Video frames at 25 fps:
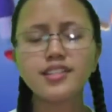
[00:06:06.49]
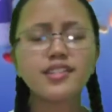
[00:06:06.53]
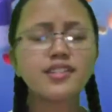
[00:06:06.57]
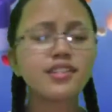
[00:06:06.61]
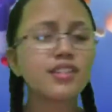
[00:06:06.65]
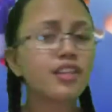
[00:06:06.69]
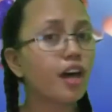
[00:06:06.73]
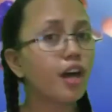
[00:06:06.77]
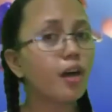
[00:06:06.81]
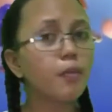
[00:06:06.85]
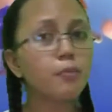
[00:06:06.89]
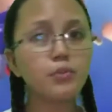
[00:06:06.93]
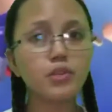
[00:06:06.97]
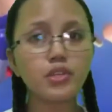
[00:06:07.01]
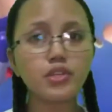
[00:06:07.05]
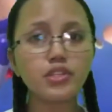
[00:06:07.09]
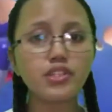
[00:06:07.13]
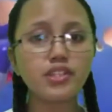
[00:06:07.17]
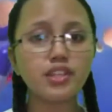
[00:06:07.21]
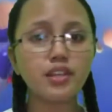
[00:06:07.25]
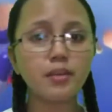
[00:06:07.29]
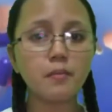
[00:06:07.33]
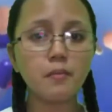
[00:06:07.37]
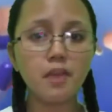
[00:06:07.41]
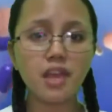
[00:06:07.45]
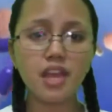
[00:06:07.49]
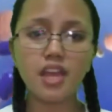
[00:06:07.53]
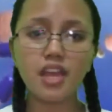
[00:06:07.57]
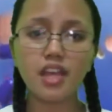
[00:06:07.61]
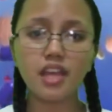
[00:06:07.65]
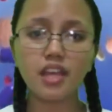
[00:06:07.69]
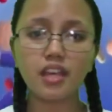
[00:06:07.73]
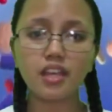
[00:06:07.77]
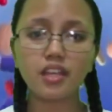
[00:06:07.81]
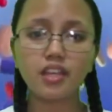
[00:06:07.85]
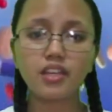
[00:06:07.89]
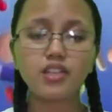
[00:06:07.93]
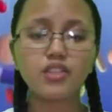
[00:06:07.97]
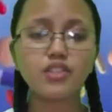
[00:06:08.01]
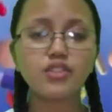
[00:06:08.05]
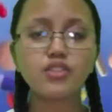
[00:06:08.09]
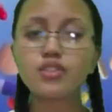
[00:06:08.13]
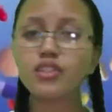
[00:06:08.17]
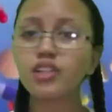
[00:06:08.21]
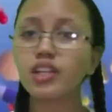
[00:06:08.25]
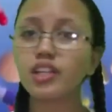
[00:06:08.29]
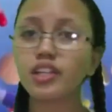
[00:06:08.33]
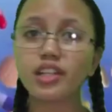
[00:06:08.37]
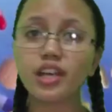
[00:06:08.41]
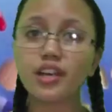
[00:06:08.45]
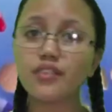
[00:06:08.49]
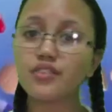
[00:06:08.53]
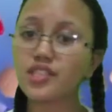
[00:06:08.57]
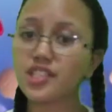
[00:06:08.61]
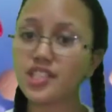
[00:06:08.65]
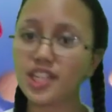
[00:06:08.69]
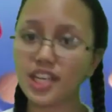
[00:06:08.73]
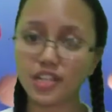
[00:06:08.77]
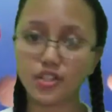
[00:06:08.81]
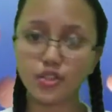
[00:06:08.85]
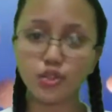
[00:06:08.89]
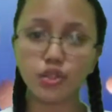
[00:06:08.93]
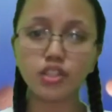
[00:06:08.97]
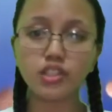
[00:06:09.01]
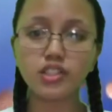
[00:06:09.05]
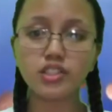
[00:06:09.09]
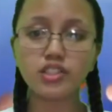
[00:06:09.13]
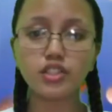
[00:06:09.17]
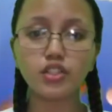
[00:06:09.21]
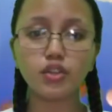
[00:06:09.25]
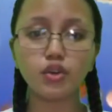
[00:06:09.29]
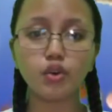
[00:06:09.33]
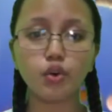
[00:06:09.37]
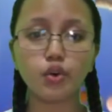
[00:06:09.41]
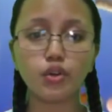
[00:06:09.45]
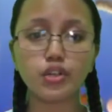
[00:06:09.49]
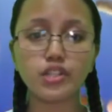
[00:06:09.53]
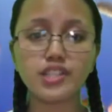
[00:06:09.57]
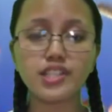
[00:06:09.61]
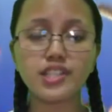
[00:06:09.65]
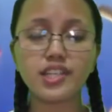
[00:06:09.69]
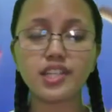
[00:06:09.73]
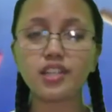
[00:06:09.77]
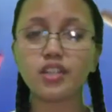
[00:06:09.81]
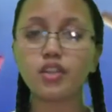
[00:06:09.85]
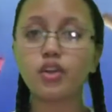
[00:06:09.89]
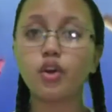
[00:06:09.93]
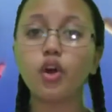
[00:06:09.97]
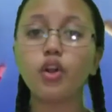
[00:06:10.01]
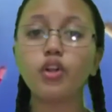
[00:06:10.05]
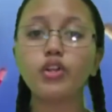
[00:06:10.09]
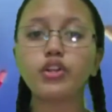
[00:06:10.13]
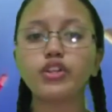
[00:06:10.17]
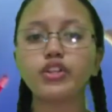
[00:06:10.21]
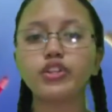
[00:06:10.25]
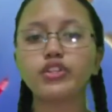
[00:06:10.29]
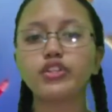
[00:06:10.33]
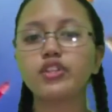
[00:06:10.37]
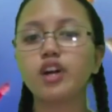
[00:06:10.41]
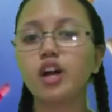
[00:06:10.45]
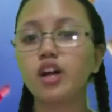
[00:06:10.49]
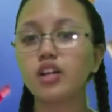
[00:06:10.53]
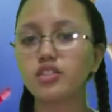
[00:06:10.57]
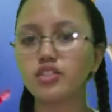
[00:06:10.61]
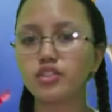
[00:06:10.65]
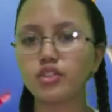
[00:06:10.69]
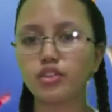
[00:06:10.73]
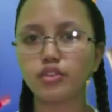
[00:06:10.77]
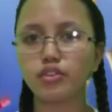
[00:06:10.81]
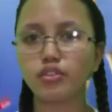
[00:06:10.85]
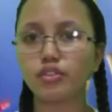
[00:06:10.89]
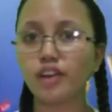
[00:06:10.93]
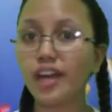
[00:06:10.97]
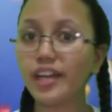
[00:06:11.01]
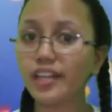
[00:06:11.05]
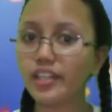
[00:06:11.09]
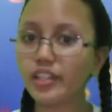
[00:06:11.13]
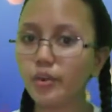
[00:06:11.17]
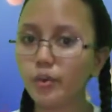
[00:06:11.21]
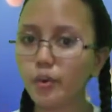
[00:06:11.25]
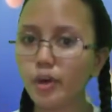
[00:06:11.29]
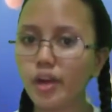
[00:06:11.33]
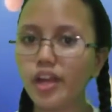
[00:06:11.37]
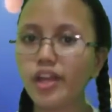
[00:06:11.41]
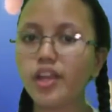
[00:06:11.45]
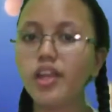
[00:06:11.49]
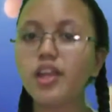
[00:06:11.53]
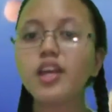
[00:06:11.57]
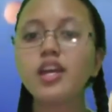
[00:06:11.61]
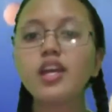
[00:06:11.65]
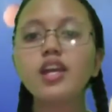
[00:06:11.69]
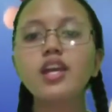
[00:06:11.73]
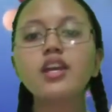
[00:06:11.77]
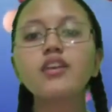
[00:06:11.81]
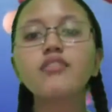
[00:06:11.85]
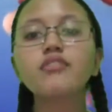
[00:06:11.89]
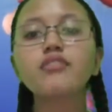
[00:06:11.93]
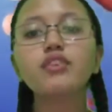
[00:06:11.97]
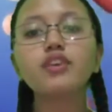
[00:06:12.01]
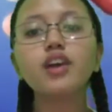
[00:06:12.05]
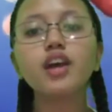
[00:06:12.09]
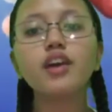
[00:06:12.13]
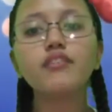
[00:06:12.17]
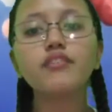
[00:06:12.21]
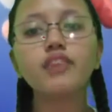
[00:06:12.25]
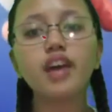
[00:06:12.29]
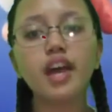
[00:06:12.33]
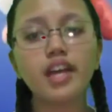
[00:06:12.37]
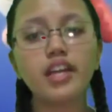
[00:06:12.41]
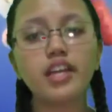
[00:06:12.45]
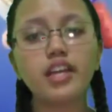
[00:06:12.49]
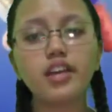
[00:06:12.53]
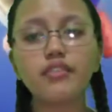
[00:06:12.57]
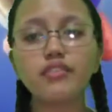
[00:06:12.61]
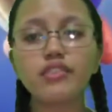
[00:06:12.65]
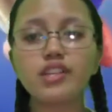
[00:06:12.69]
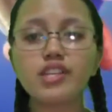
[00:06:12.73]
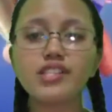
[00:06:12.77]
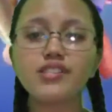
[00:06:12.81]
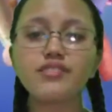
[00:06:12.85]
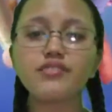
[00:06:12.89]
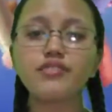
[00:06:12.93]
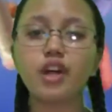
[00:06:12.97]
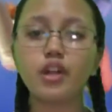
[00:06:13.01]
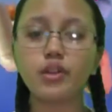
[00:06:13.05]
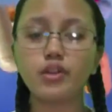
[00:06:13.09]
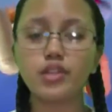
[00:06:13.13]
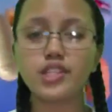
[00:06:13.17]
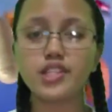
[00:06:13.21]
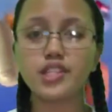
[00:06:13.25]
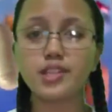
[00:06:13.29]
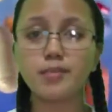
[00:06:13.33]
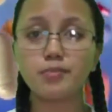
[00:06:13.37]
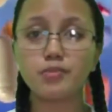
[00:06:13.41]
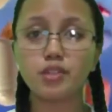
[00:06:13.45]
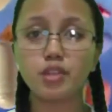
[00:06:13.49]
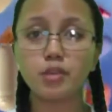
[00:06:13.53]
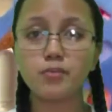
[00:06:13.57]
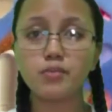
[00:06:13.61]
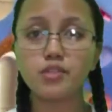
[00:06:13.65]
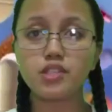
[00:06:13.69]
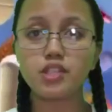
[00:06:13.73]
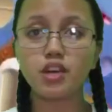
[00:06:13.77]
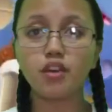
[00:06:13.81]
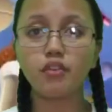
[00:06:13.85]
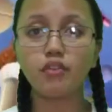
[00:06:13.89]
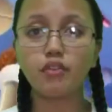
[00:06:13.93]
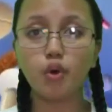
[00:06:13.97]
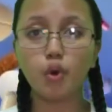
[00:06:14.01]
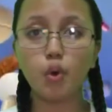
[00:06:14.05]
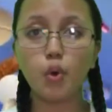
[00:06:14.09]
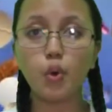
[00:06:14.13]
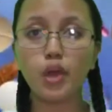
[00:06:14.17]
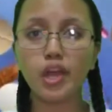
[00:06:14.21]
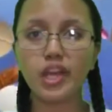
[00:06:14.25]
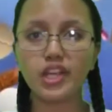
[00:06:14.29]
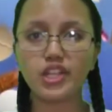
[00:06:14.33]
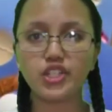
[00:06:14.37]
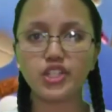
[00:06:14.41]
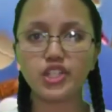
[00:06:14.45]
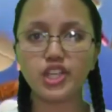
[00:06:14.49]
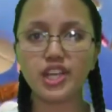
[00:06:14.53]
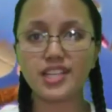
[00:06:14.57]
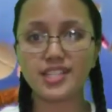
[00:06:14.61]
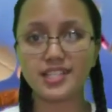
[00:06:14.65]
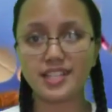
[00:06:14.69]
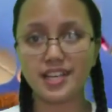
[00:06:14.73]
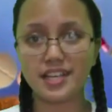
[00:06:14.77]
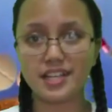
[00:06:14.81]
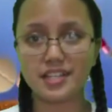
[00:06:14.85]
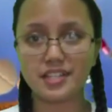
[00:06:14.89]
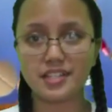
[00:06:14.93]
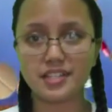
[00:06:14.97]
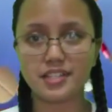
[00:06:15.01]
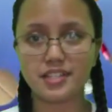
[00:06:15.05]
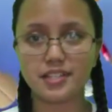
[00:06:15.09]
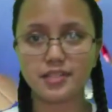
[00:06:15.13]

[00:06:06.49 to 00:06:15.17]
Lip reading: Stop using me. Do not have sexual intercourse and call your doctor right away if you have any of these following symptoms of OHSS.